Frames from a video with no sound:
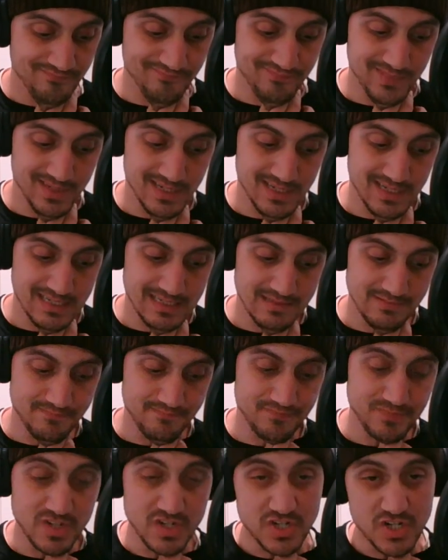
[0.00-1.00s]

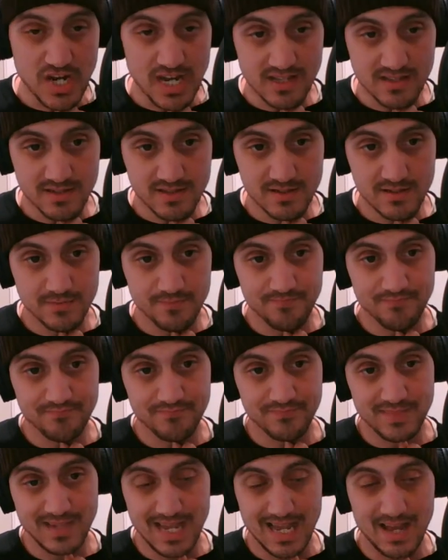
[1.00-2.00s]
The Jets
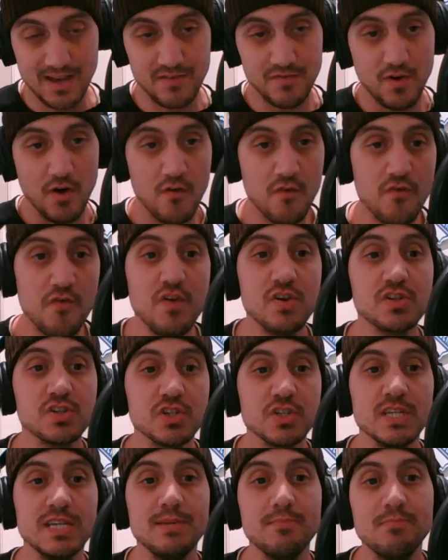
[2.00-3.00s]
have
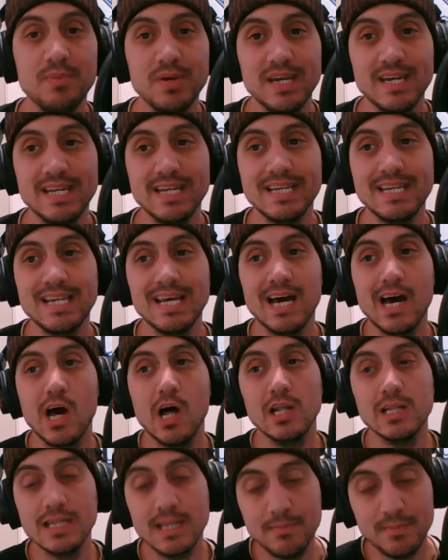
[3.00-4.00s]
officially been
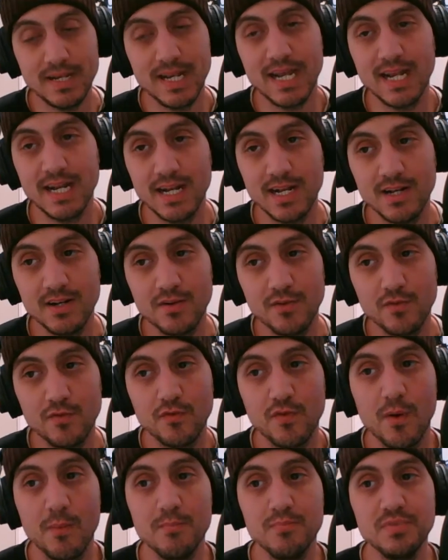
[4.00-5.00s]
eliminated
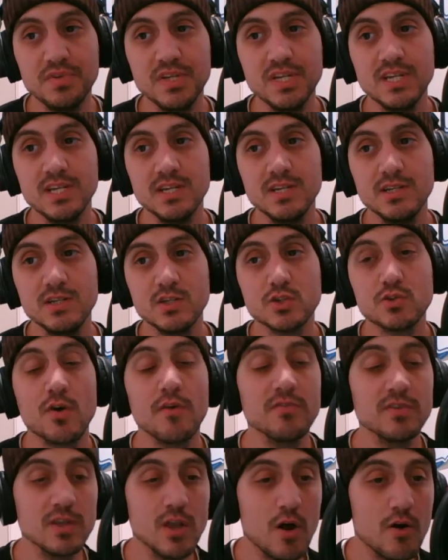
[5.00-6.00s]
from the
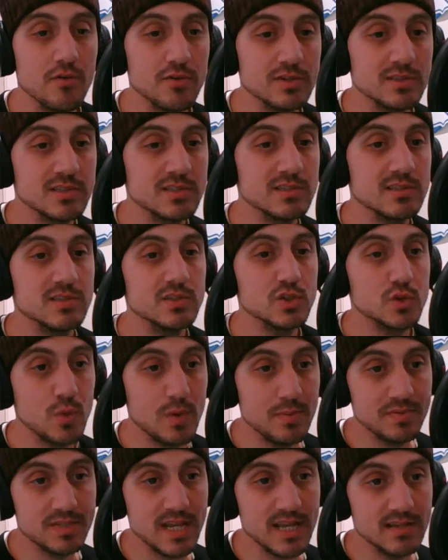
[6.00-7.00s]
Trevor Lawrence
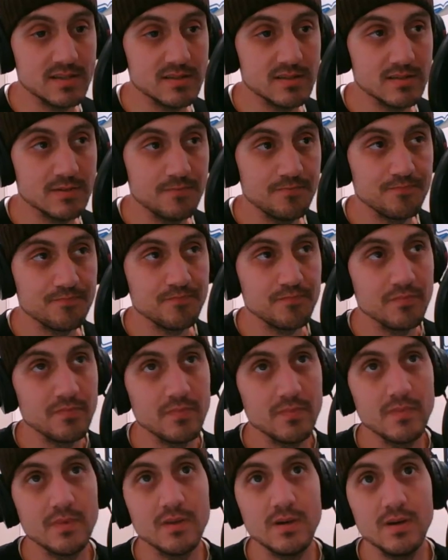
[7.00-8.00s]
sweepstakes,
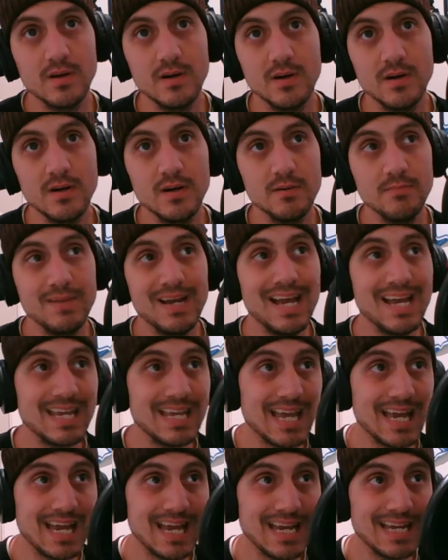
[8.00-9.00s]

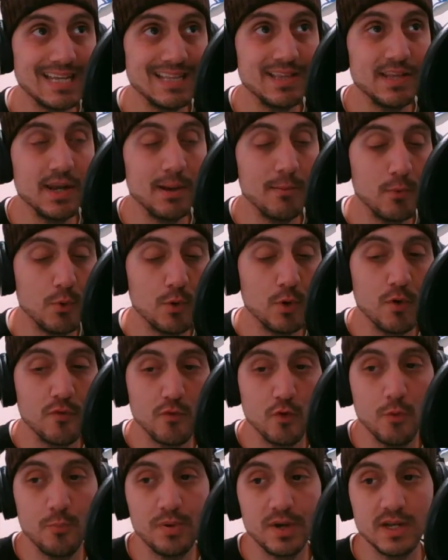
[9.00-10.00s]
a.k.a. the number 1
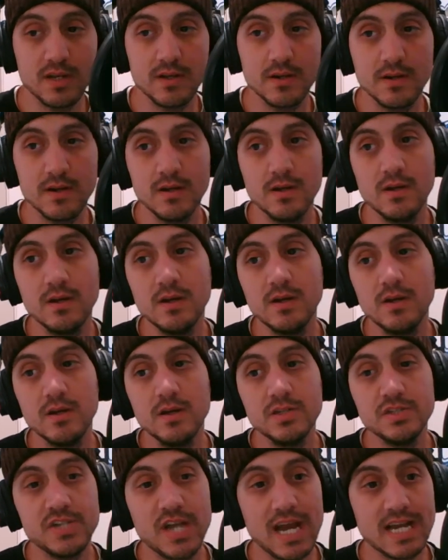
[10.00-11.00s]
overall pick.
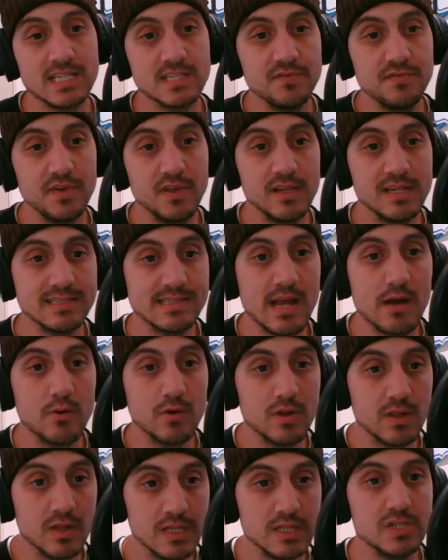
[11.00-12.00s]
Jacksonville has now
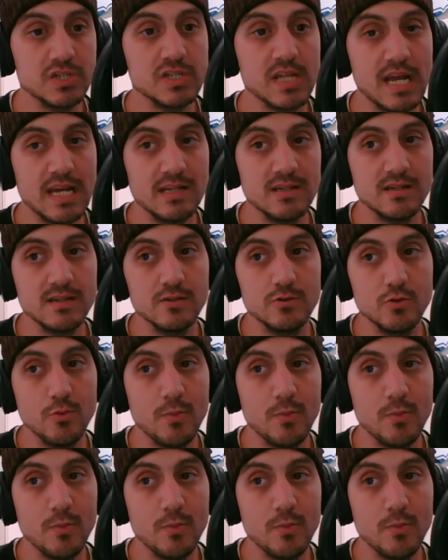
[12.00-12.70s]
clinched that no